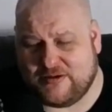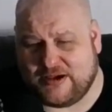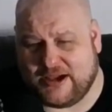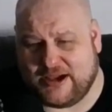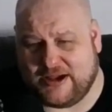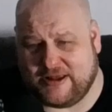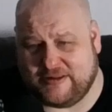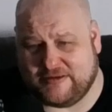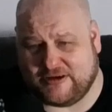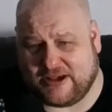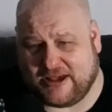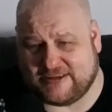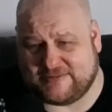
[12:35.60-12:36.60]
And
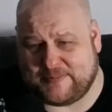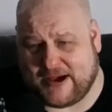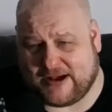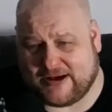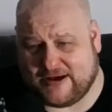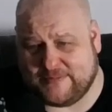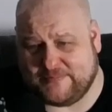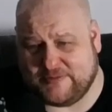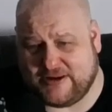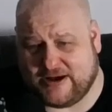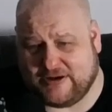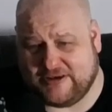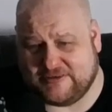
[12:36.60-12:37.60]
Duncan gets back up.
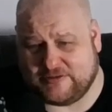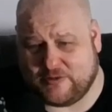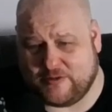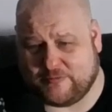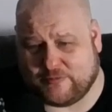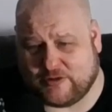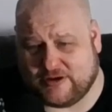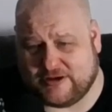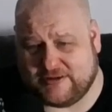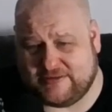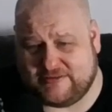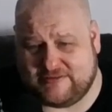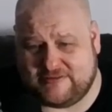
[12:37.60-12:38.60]
And now he's going for
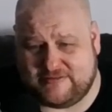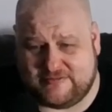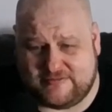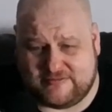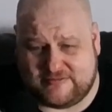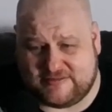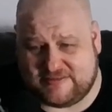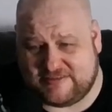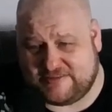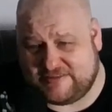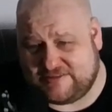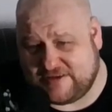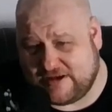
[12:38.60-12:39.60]
a
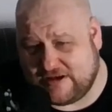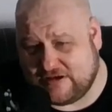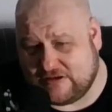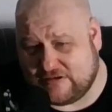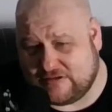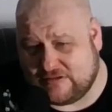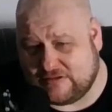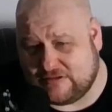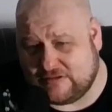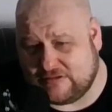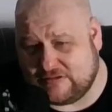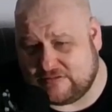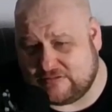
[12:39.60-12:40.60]

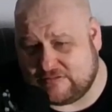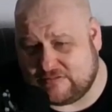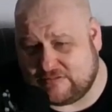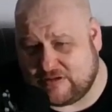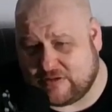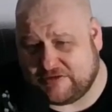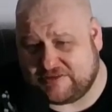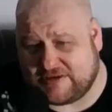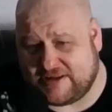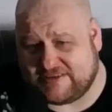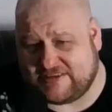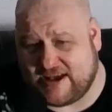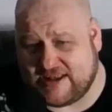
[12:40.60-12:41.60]
single. No, he's
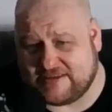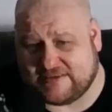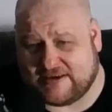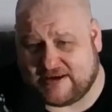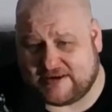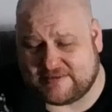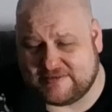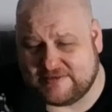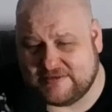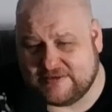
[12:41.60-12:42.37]
got his hands locked.